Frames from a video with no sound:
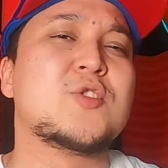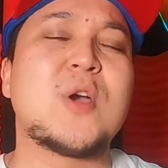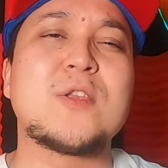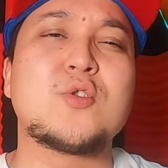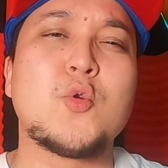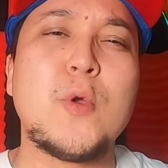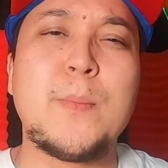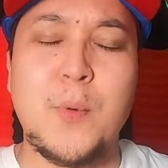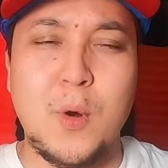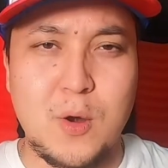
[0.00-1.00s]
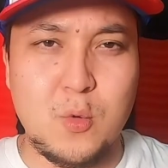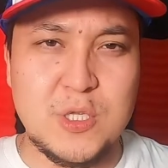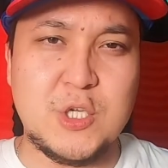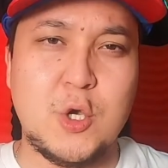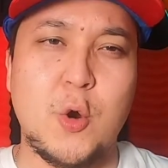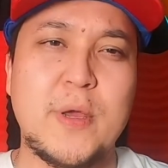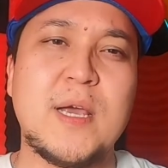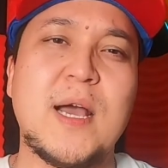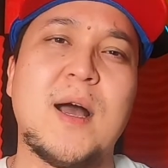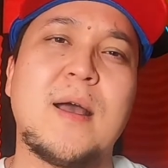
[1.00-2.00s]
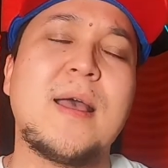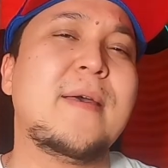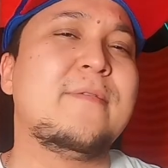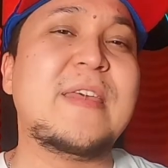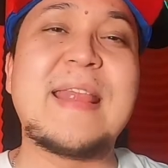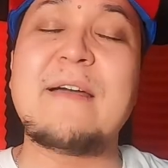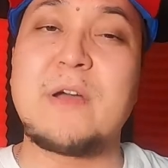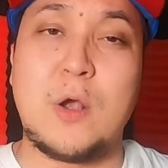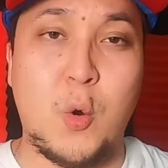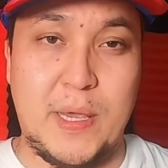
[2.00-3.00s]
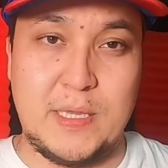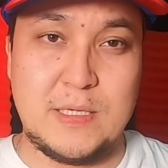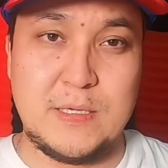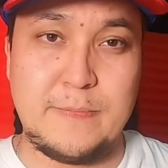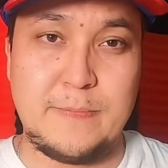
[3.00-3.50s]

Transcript: try to report what's going on. We never quit.